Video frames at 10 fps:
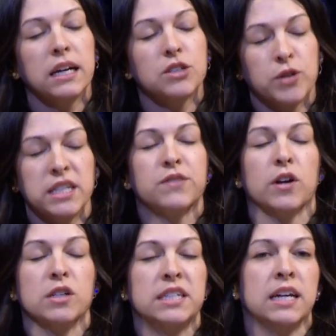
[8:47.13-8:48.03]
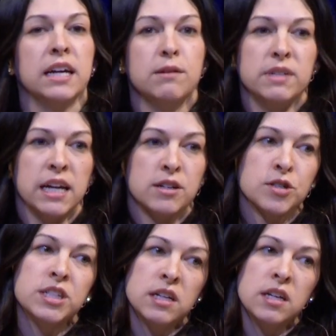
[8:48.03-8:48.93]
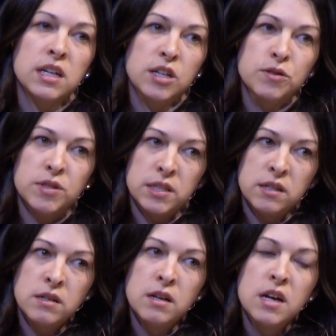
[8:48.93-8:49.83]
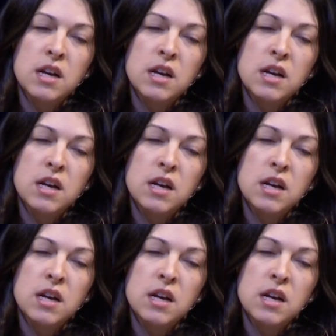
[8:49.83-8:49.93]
transferred to MD Anderson in Houston